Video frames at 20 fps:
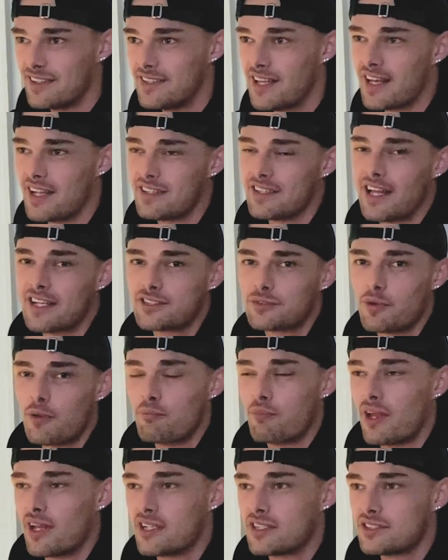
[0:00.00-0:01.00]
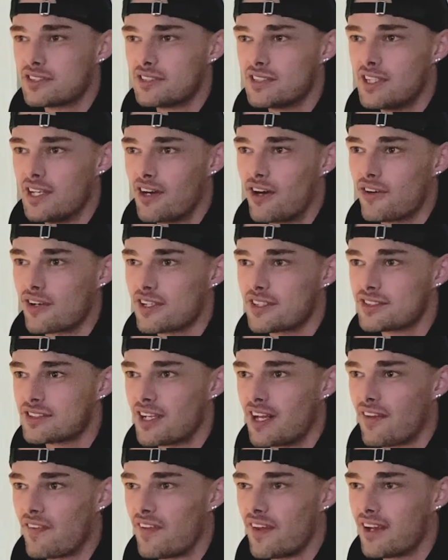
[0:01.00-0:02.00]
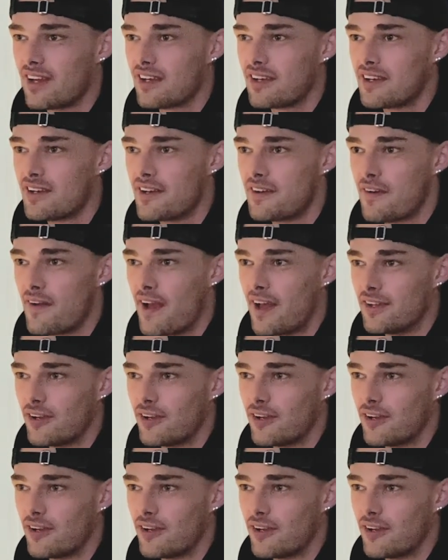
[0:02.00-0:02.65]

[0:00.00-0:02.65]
that's what makes the artist, I think, and